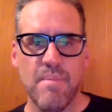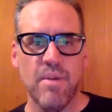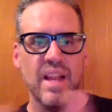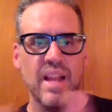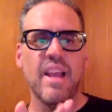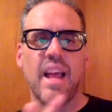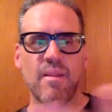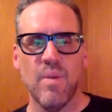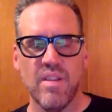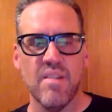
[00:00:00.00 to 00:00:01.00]
people can get
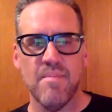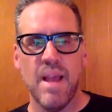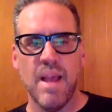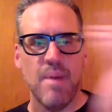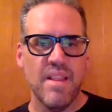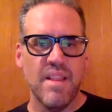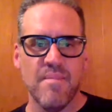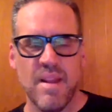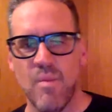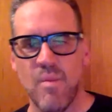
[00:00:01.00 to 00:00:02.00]
whiskeys made by these
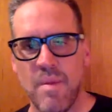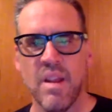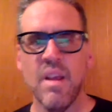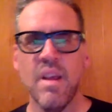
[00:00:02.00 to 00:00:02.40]
men and women.